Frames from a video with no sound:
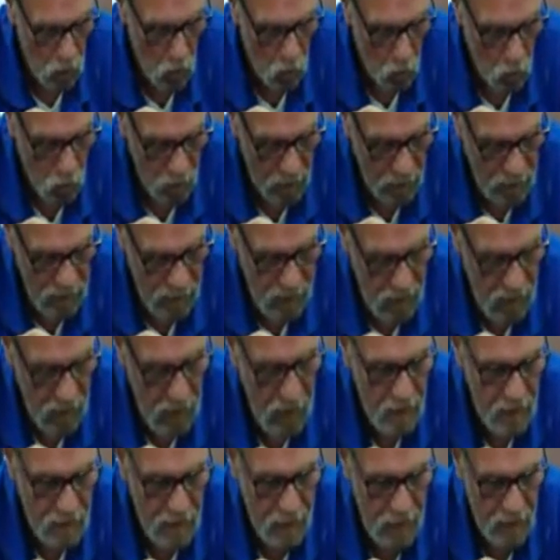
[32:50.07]
What he
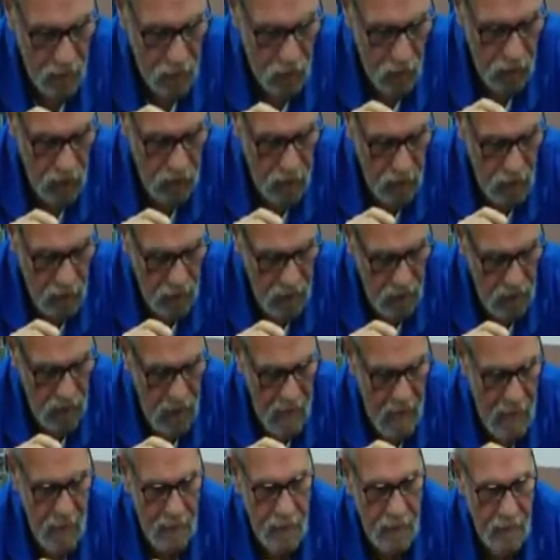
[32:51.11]
does after he does
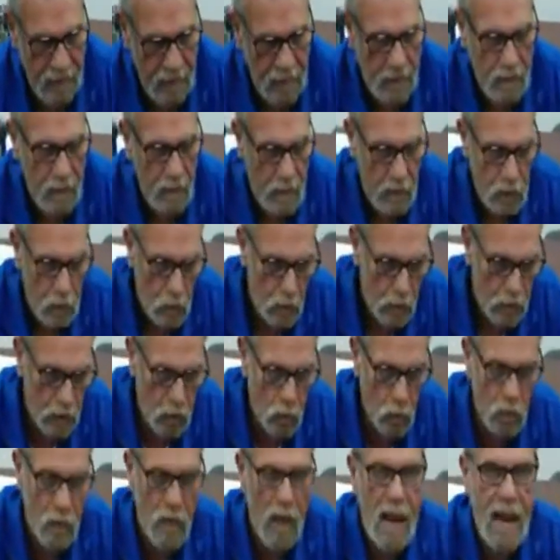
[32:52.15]
that, he'll hit it
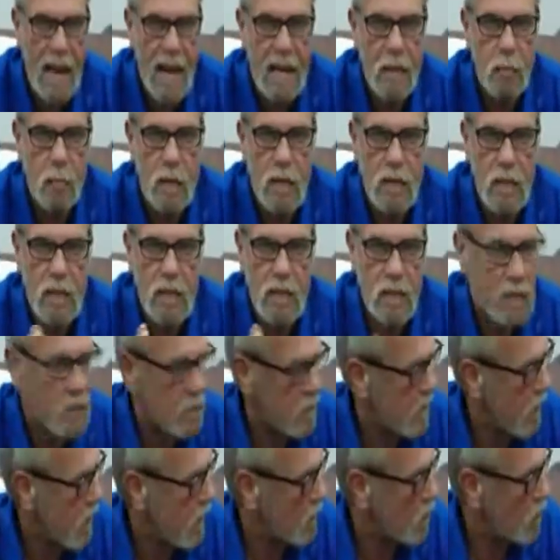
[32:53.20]
with the handpiece and see how